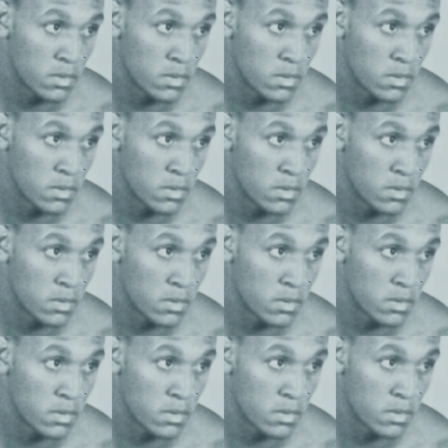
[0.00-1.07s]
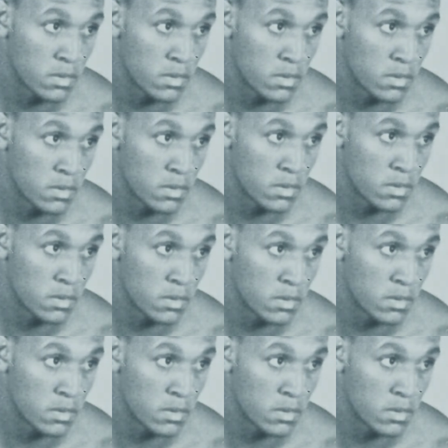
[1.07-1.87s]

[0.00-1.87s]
Nobody speaks.